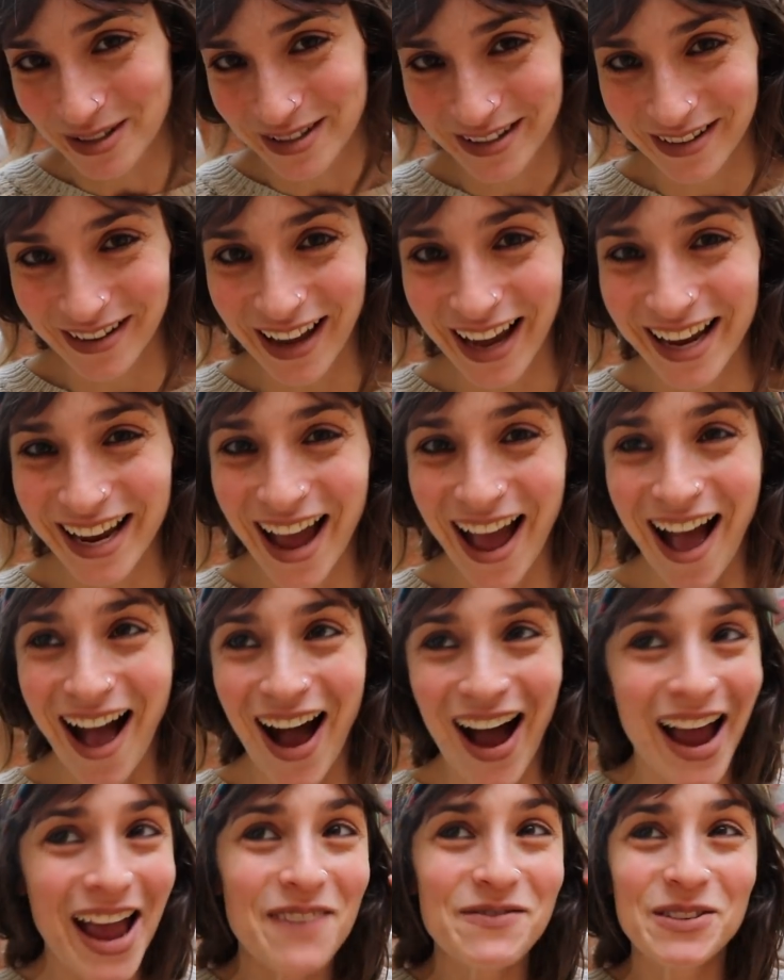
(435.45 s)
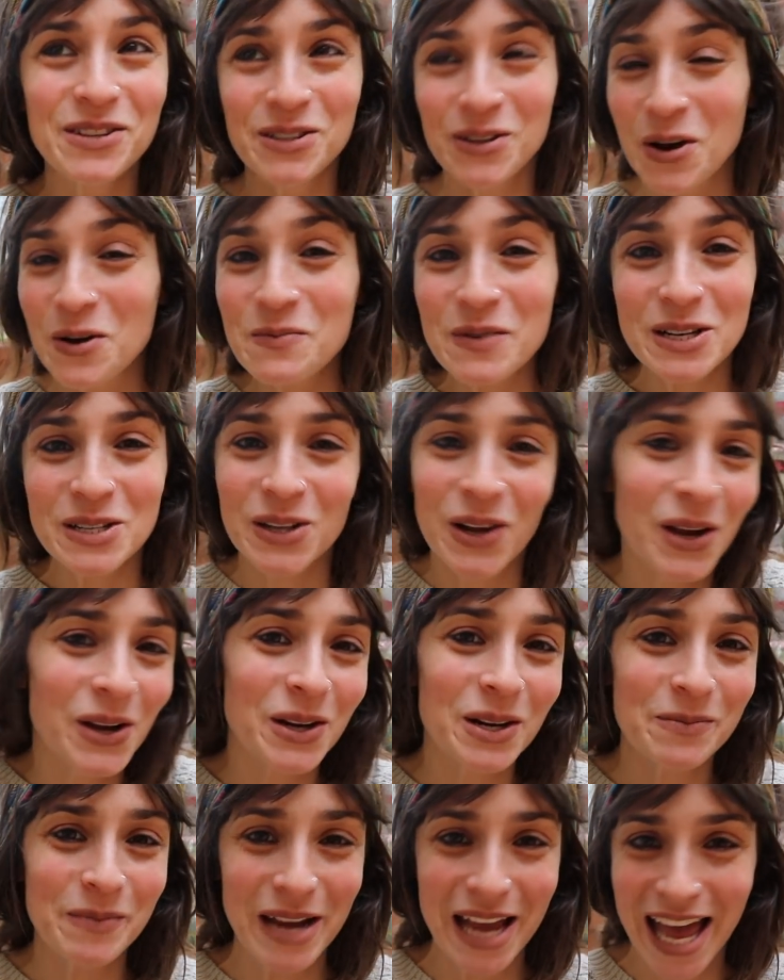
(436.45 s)
So like, I have so much going
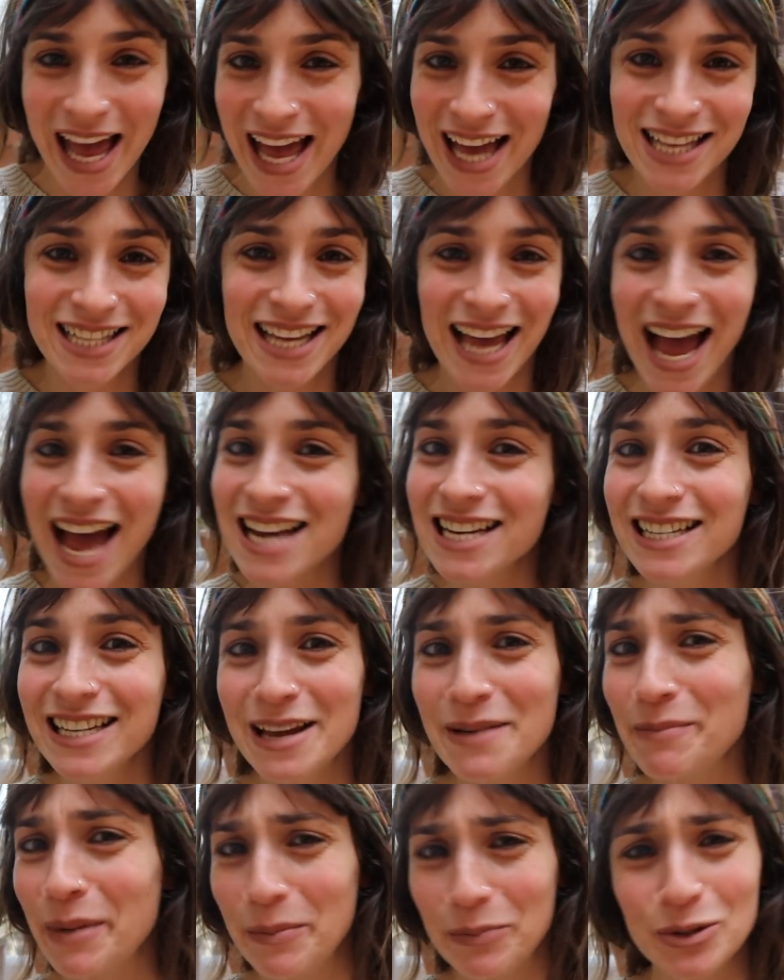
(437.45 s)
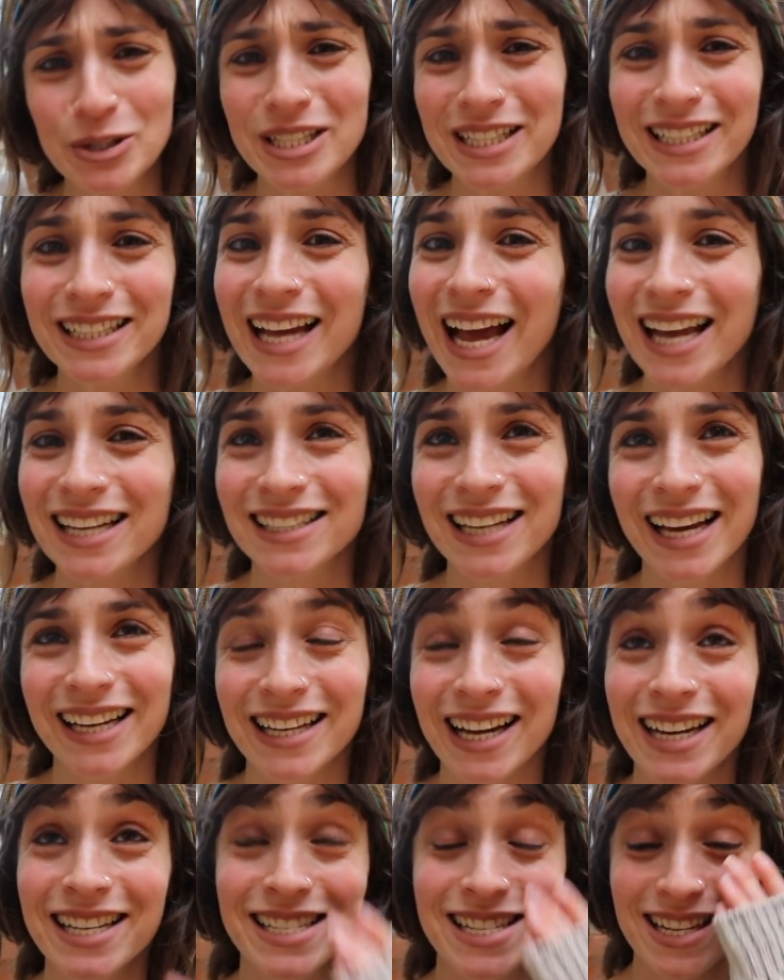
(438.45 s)
on in my head and in my body and like,
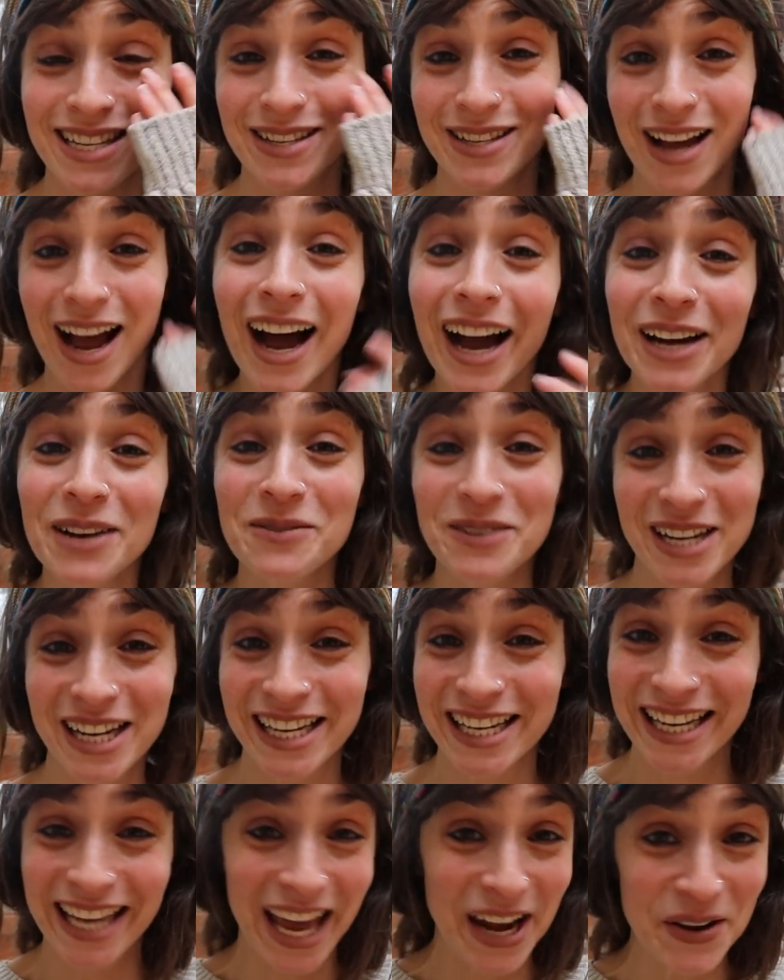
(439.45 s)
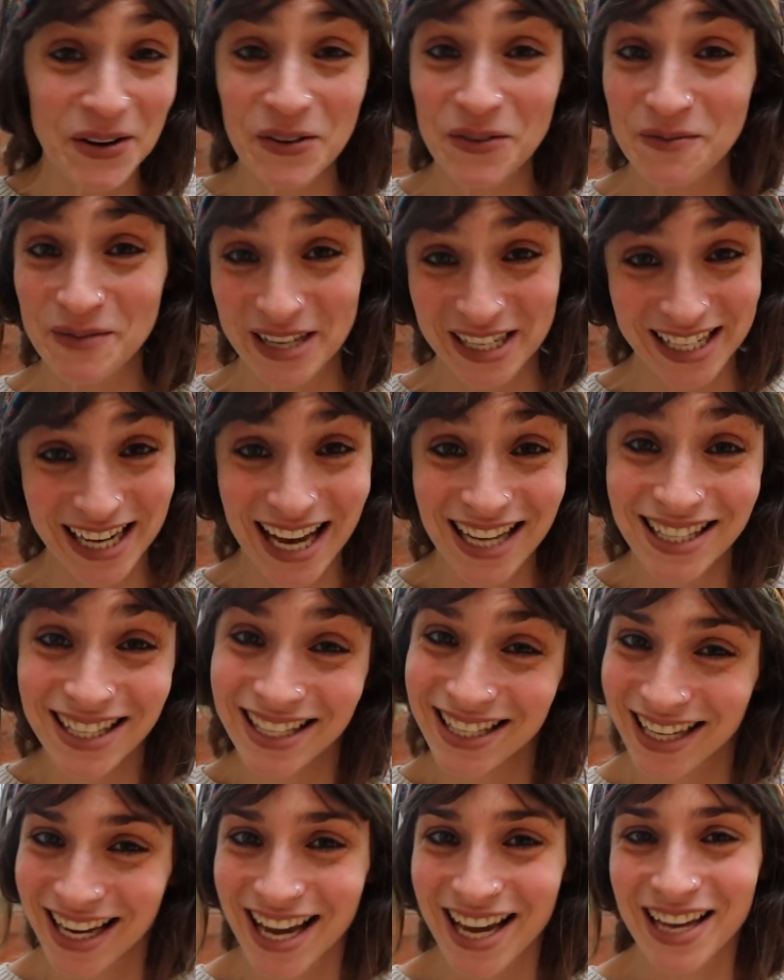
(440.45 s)
I just kind of want to get it off my
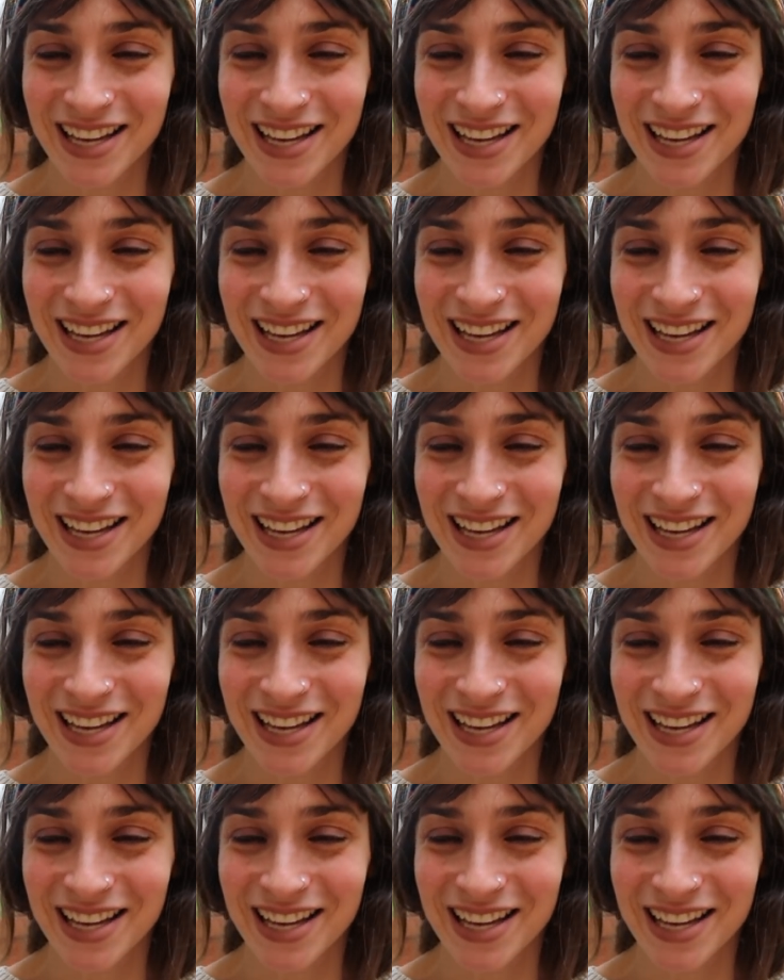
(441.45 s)
chest.